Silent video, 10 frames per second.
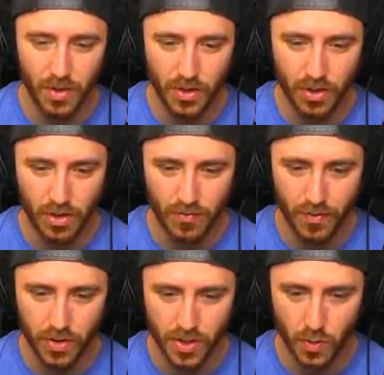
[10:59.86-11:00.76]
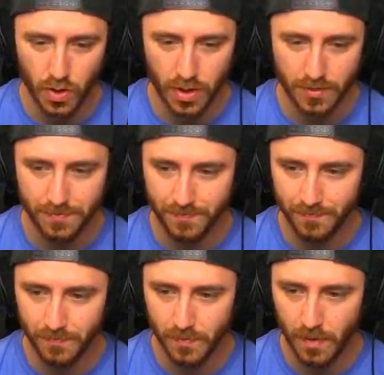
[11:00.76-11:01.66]
you're hurting for a squirgen. It's been a
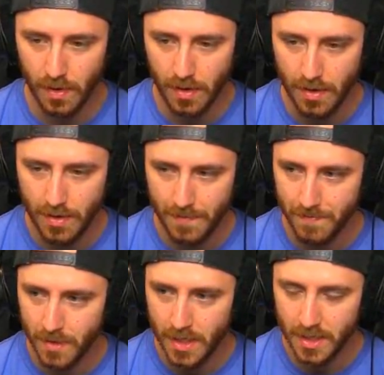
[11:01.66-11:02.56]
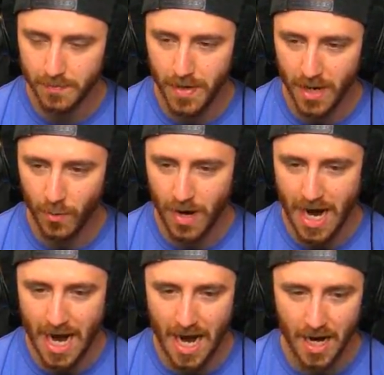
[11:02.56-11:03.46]
while. It's been a
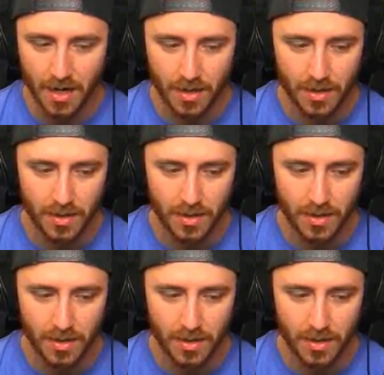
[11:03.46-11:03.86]
while.